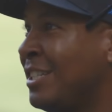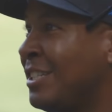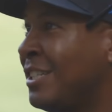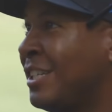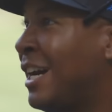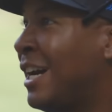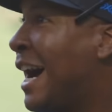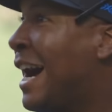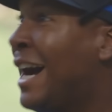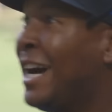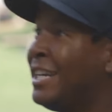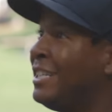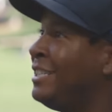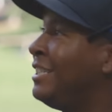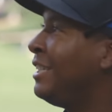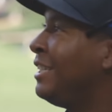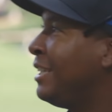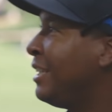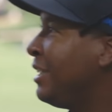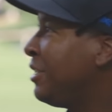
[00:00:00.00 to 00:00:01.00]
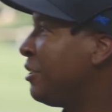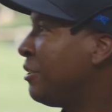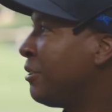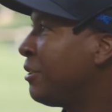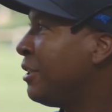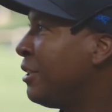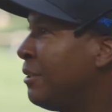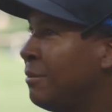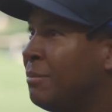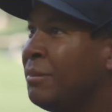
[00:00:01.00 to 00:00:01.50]
is an idea that you're
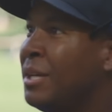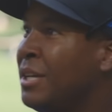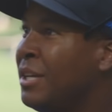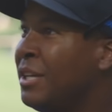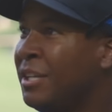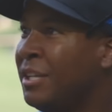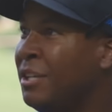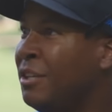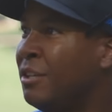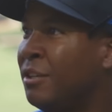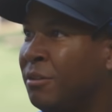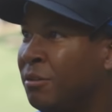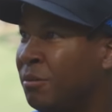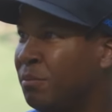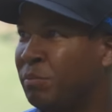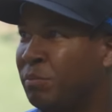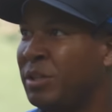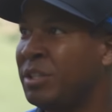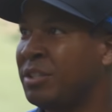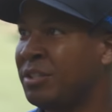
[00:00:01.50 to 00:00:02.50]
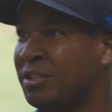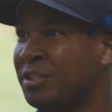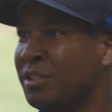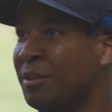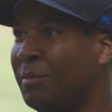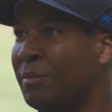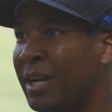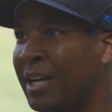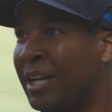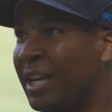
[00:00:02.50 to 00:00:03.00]
going to, you know, pitch to
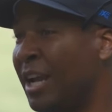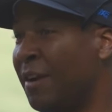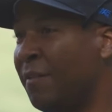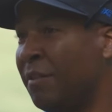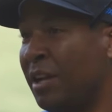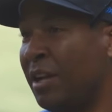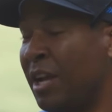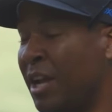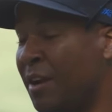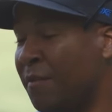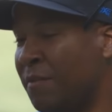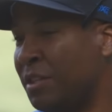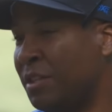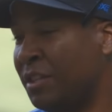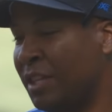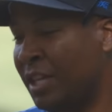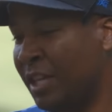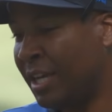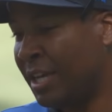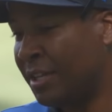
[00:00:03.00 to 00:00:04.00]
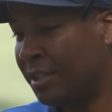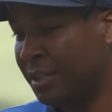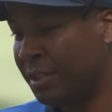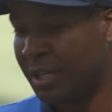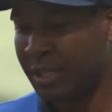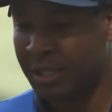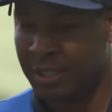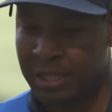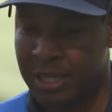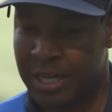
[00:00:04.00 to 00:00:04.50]
somebody. Everything I
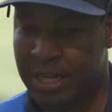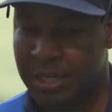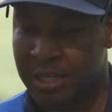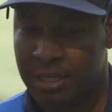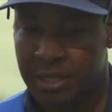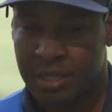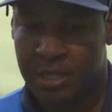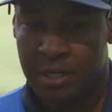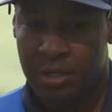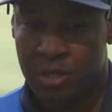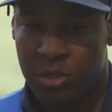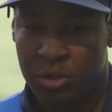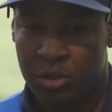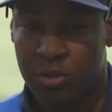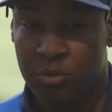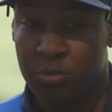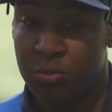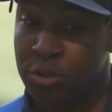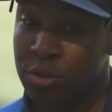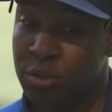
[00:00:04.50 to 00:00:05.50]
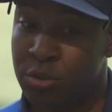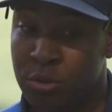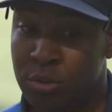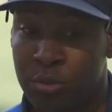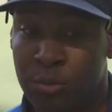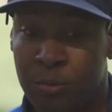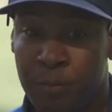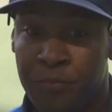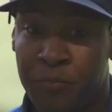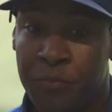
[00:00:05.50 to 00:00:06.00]
think that you
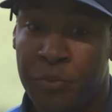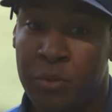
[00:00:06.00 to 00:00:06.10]
do,